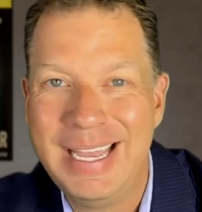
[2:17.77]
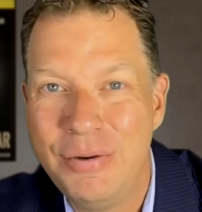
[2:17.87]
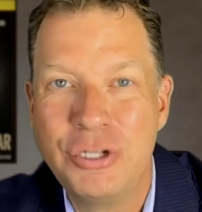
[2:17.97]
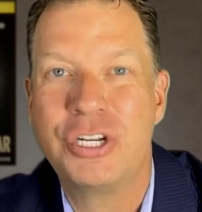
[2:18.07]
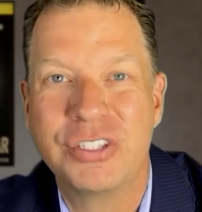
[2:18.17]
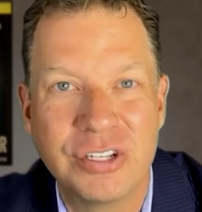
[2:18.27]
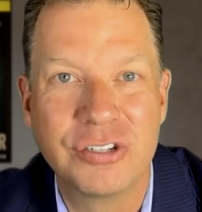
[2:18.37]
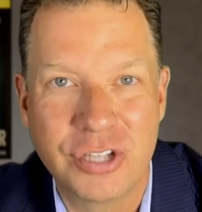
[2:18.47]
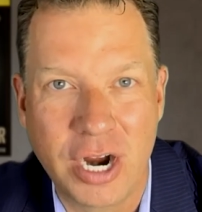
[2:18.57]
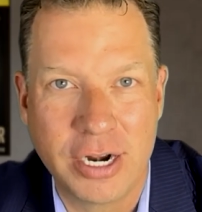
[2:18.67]
It was just a
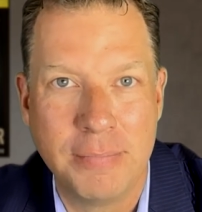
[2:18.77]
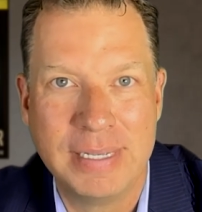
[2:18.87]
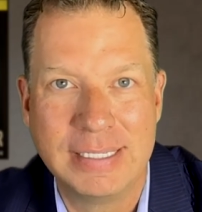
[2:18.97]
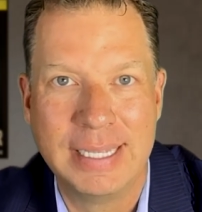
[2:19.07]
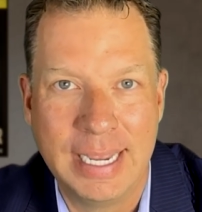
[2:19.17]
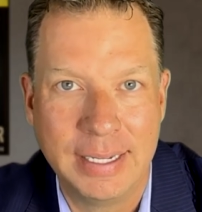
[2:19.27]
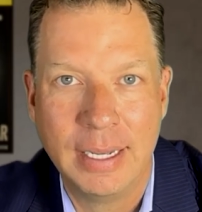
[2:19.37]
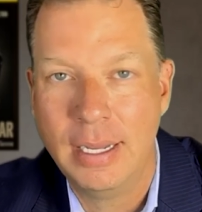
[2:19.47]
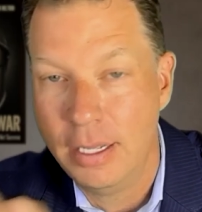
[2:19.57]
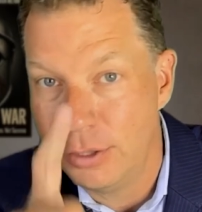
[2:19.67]
startup
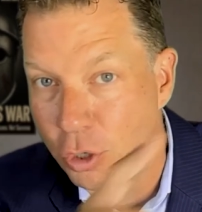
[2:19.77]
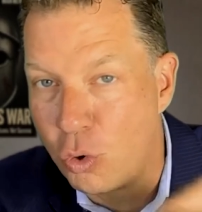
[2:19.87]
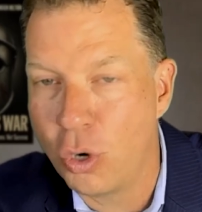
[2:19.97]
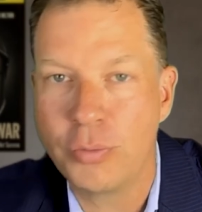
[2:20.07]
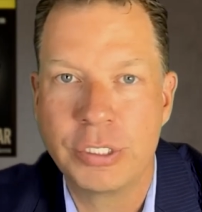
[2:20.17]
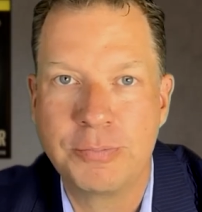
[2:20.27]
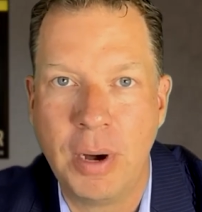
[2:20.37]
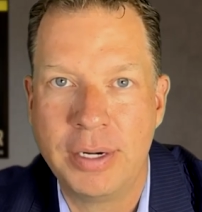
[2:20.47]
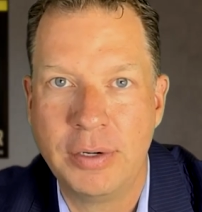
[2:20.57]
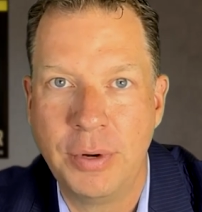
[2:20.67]
mistake. The court
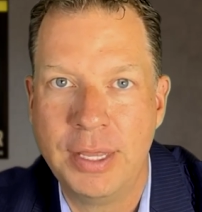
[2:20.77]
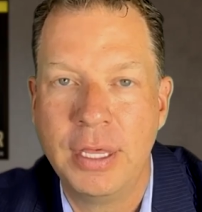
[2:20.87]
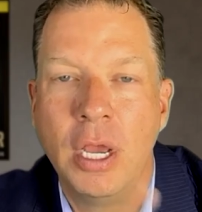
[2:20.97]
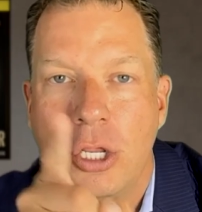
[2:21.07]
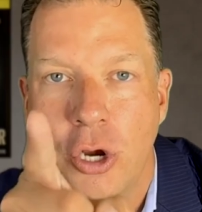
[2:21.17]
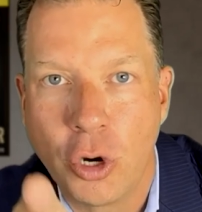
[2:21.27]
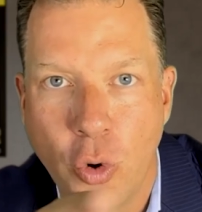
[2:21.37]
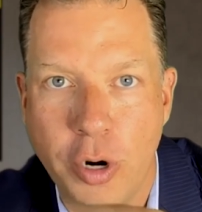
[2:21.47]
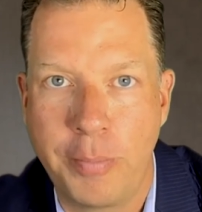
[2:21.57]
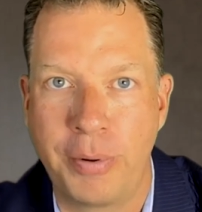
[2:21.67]
responded with, "You're
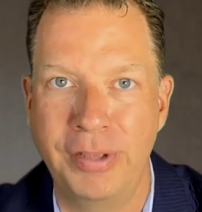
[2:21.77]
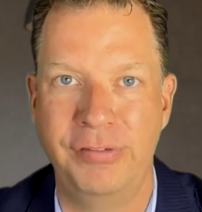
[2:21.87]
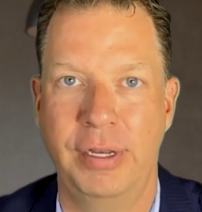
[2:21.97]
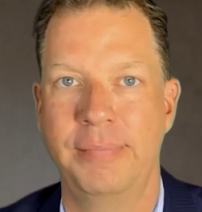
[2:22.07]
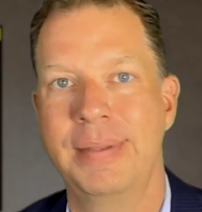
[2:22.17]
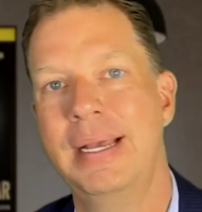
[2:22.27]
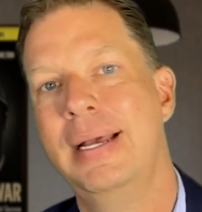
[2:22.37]
going to prison."